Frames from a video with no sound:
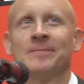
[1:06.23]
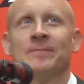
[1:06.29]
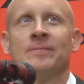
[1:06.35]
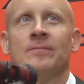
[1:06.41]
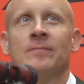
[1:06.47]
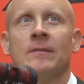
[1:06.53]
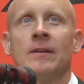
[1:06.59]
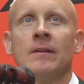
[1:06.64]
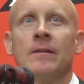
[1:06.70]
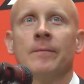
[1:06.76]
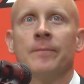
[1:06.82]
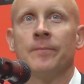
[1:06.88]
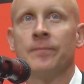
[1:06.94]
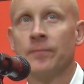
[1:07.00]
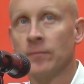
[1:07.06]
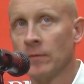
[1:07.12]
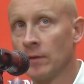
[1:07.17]
Coach, are
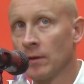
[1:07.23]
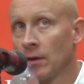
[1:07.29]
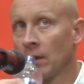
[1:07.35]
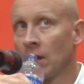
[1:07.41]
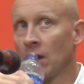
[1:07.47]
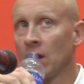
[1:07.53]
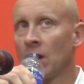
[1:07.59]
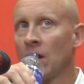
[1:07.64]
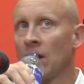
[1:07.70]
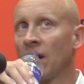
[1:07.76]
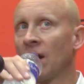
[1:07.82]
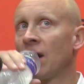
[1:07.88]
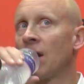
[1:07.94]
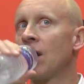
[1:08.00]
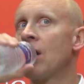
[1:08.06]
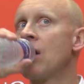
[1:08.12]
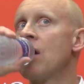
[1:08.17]
you
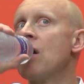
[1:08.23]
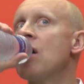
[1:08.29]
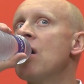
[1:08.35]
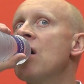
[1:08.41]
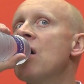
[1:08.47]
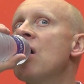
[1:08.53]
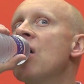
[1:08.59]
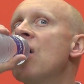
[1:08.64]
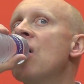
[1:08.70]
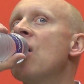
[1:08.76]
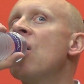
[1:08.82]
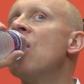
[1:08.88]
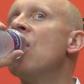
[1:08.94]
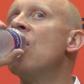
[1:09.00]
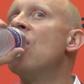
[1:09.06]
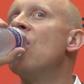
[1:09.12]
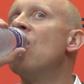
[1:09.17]
surprised? I know you can't
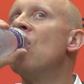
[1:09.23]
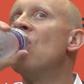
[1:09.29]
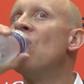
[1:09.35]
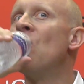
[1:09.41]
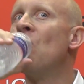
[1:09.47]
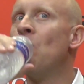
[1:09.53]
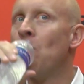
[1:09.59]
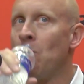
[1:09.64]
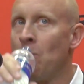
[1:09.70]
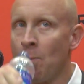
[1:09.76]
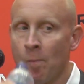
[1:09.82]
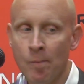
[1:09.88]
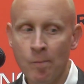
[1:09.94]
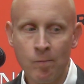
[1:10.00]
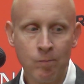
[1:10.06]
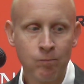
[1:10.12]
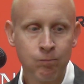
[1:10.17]
talk about specific players,
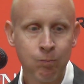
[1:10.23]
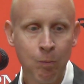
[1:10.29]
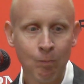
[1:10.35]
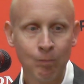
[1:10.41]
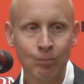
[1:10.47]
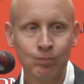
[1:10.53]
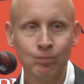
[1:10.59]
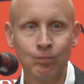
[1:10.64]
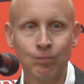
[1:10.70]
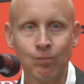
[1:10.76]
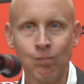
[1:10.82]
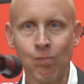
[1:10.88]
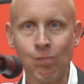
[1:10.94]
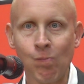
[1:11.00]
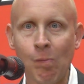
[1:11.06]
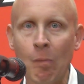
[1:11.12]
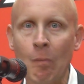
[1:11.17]
but the success you've
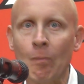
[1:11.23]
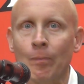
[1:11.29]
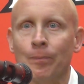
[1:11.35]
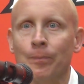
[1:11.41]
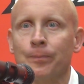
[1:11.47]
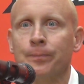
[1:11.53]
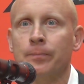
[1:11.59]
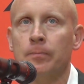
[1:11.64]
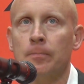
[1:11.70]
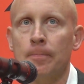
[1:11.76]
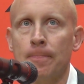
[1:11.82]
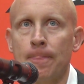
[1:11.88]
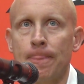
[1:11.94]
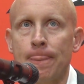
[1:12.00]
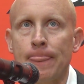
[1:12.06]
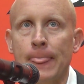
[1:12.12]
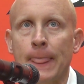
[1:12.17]
had in
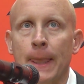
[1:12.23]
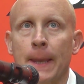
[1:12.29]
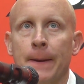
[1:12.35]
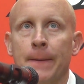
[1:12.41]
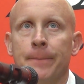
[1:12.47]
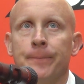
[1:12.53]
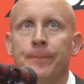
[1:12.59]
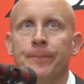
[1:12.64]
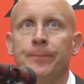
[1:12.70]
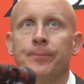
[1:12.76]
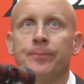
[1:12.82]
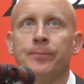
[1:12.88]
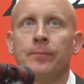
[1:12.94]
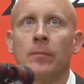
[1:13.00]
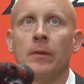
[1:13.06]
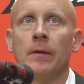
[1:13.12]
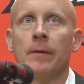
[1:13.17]
selling this program,
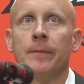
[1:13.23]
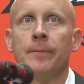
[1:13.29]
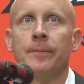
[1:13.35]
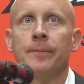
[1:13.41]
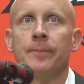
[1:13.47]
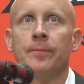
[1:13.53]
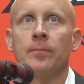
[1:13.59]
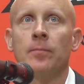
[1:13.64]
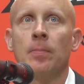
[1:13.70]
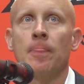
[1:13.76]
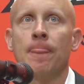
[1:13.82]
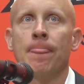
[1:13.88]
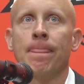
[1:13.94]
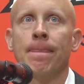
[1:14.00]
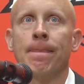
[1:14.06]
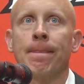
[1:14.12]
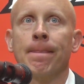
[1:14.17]
getting guys to
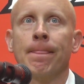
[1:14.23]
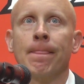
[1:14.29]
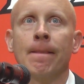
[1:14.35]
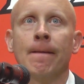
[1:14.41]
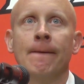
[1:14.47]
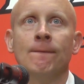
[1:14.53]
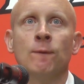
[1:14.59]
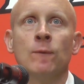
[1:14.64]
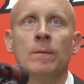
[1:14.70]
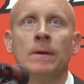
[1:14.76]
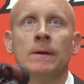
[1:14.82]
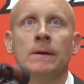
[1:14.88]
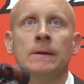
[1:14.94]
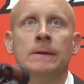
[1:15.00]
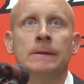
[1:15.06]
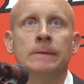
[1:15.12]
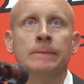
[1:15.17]
commit to the
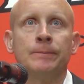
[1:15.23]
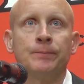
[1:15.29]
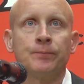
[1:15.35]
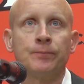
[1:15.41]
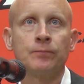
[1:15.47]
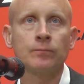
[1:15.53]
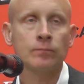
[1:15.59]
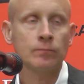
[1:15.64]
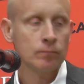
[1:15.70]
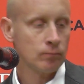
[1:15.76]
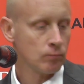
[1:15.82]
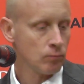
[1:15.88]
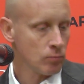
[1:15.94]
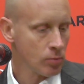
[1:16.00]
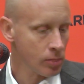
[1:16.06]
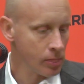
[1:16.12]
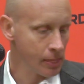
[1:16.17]
future here
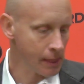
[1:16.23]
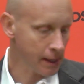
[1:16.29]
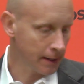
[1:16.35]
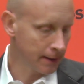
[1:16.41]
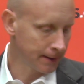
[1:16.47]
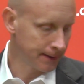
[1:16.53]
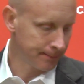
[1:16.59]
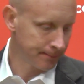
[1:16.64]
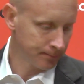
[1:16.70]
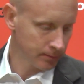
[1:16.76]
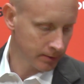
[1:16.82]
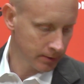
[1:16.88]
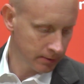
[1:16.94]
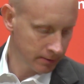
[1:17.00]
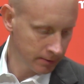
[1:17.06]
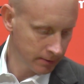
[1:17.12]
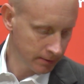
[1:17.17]
as quickly as it's
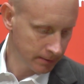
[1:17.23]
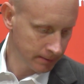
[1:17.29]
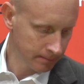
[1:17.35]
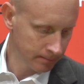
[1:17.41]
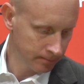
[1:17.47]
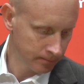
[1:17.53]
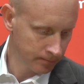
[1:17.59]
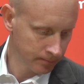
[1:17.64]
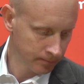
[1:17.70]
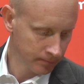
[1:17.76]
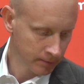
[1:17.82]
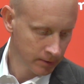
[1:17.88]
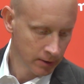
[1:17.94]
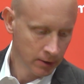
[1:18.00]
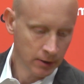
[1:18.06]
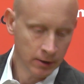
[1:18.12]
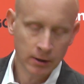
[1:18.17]
happening for
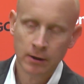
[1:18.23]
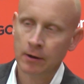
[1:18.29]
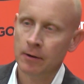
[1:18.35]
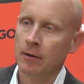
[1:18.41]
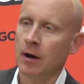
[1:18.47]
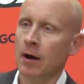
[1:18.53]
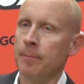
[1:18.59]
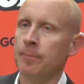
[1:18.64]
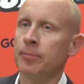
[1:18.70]
you?